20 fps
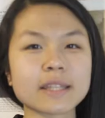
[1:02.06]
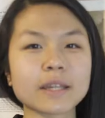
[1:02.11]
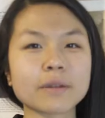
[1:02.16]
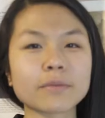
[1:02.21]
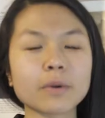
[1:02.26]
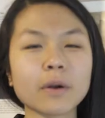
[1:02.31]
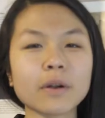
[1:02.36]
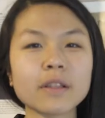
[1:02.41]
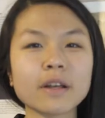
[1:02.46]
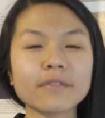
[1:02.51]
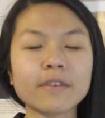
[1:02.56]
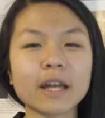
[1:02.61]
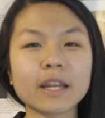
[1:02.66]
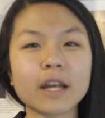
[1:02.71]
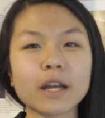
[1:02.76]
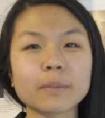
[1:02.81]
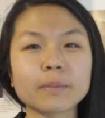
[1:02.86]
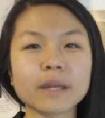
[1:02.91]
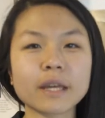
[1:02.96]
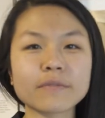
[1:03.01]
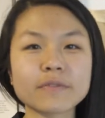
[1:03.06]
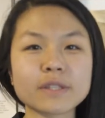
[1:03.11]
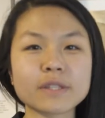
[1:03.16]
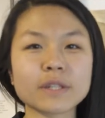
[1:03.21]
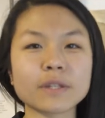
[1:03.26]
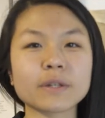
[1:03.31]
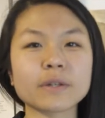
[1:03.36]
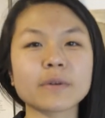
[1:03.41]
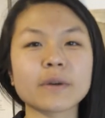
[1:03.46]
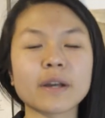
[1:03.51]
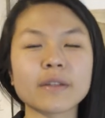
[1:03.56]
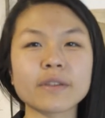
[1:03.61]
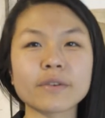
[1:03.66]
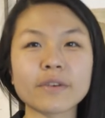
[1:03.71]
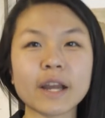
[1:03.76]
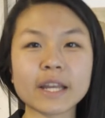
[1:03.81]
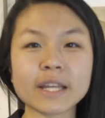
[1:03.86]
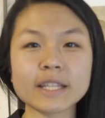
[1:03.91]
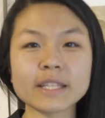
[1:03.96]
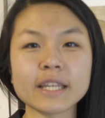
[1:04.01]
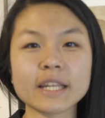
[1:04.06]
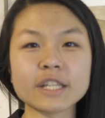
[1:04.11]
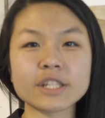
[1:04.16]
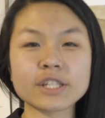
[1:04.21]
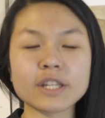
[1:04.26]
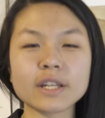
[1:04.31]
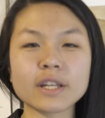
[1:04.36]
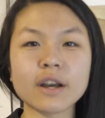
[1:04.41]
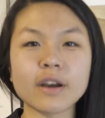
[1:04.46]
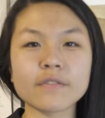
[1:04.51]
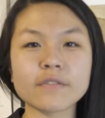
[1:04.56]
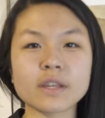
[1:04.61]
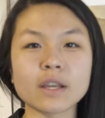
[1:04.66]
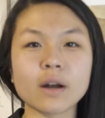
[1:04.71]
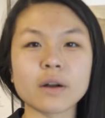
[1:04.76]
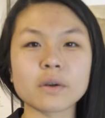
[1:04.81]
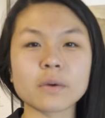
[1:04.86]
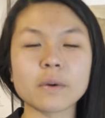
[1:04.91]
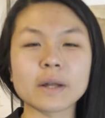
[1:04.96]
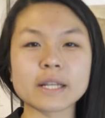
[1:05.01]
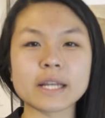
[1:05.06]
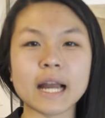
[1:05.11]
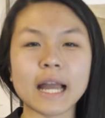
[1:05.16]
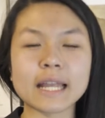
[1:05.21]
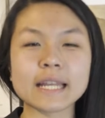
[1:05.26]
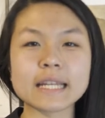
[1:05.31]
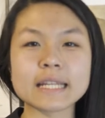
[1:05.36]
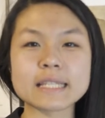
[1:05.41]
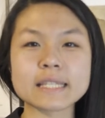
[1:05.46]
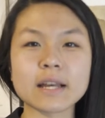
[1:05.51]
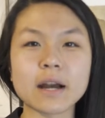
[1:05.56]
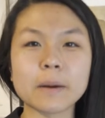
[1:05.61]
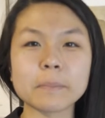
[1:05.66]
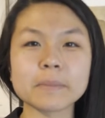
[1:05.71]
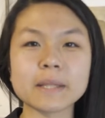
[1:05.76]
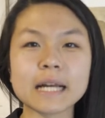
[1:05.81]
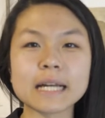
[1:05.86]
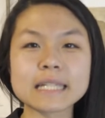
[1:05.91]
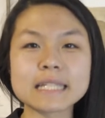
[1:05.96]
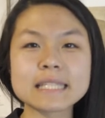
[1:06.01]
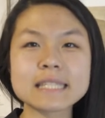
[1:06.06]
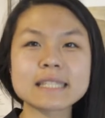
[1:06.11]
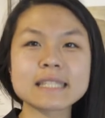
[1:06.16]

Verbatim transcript: The role of NRBF2 in the regulation of the ALK1 kinase complex.